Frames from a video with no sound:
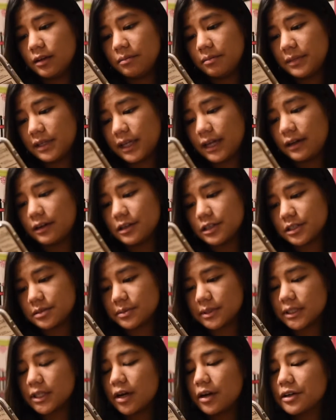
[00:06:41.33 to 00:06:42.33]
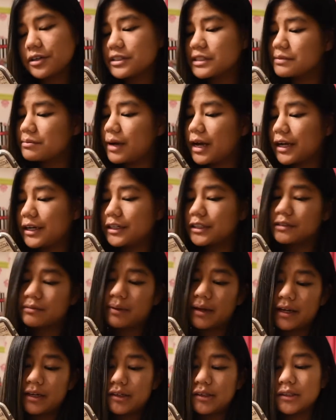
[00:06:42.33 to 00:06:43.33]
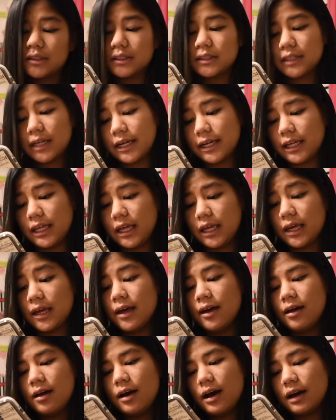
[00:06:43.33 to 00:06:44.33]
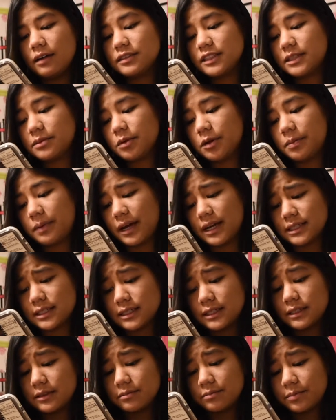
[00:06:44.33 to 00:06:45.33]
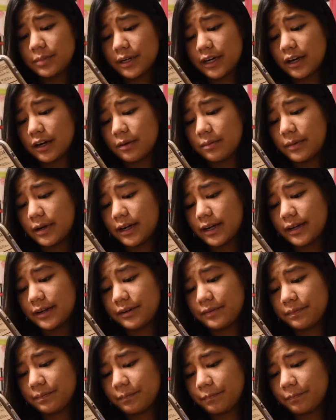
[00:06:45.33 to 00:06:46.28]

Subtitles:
McDonald's, Myers, Michaels, Nike, obviously both Paxson, Panera Bread,